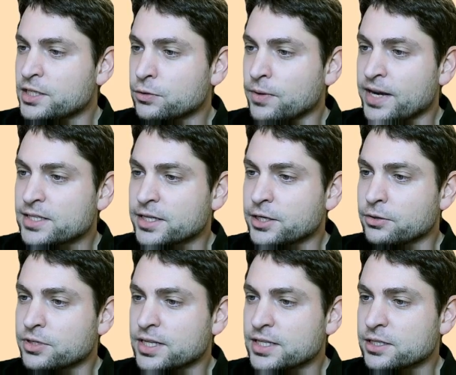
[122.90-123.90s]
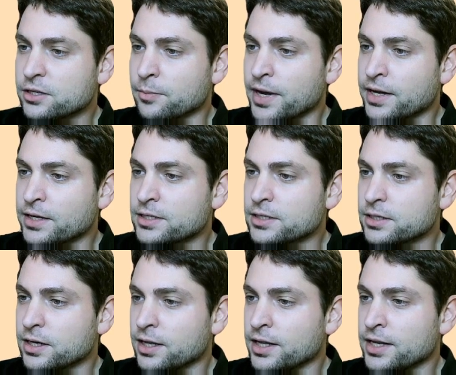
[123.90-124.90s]
to execute this command,
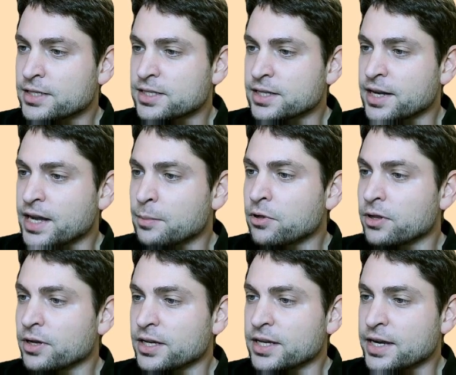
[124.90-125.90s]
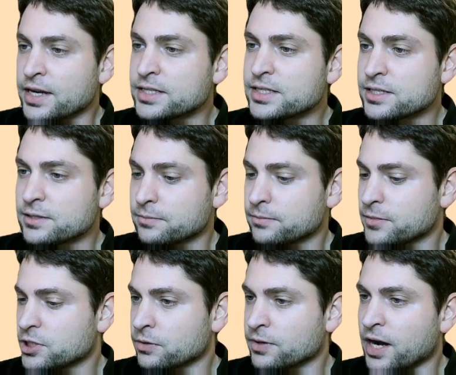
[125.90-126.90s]
Linux enable yes.
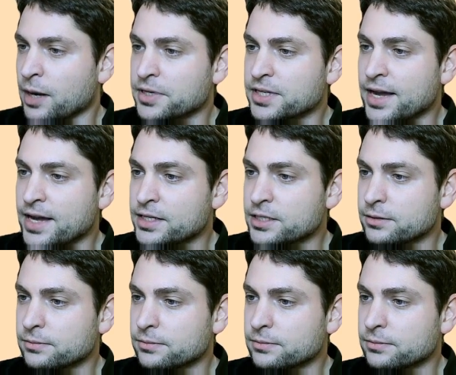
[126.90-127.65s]
So copy that.